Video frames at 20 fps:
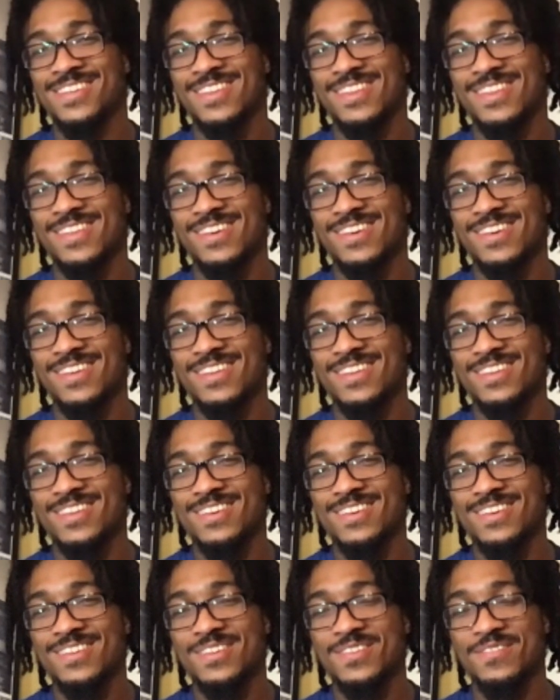
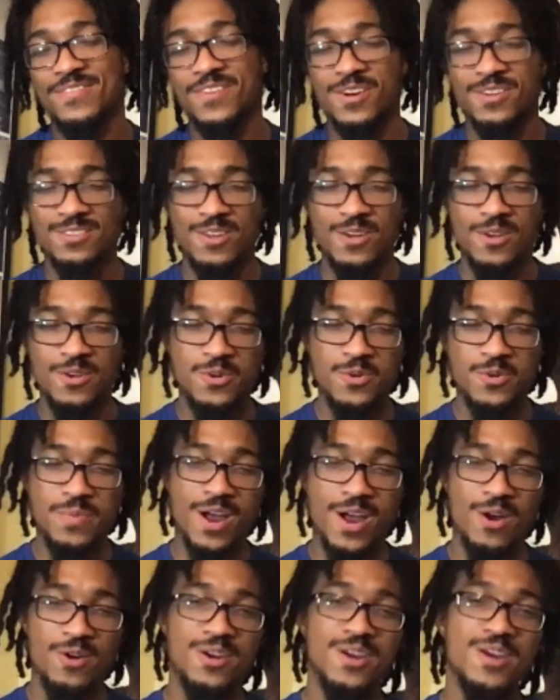The first Goku
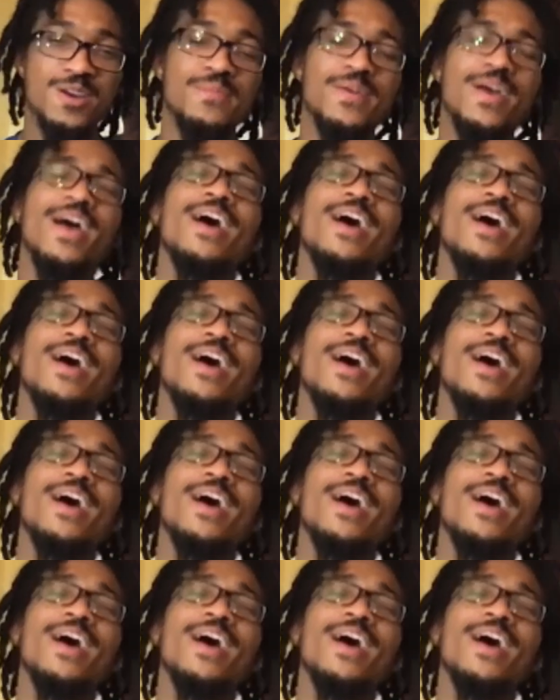power up.